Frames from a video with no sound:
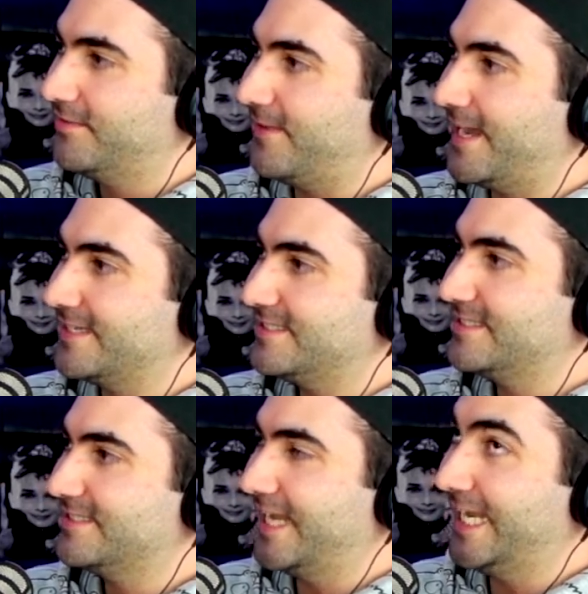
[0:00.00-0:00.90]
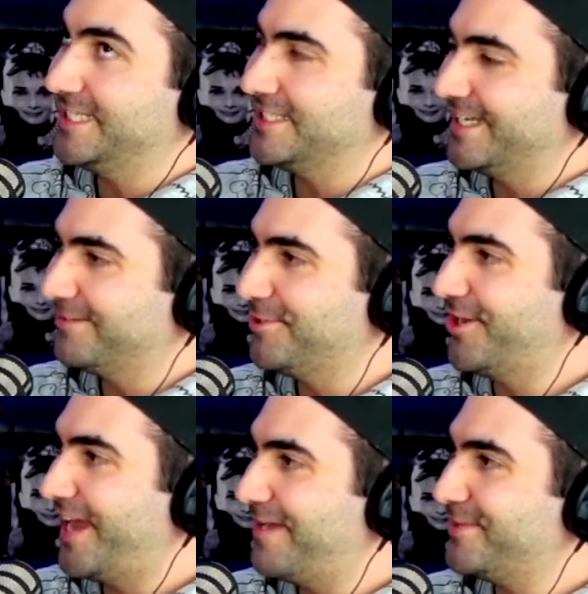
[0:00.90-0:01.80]
Fast, allegedly, were
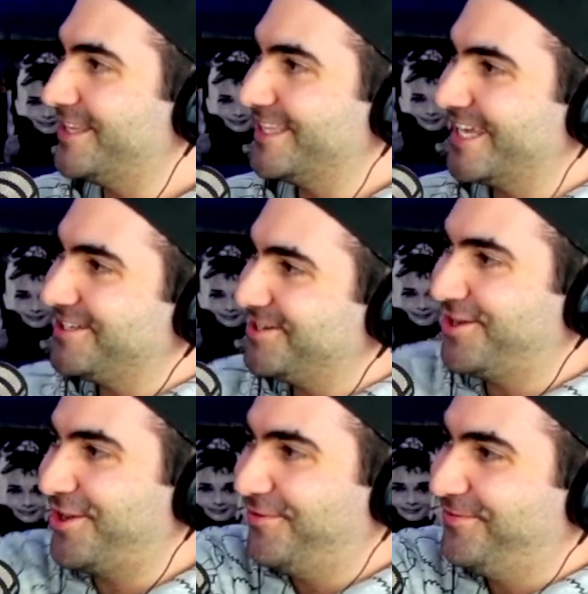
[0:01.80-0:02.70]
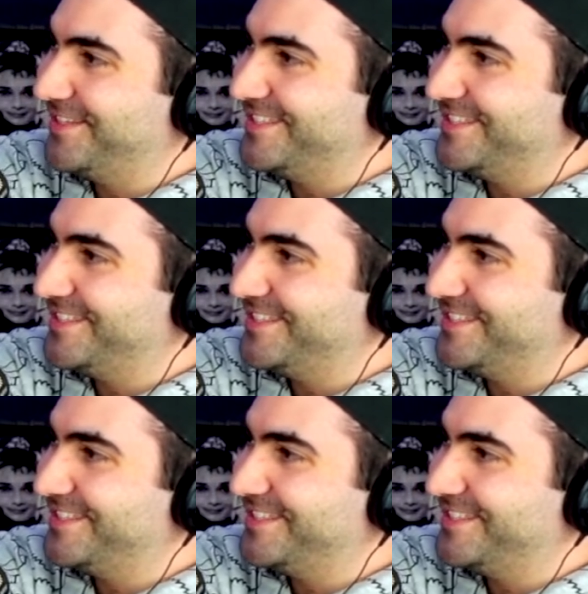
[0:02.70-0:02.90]
not happy that they'd gone off and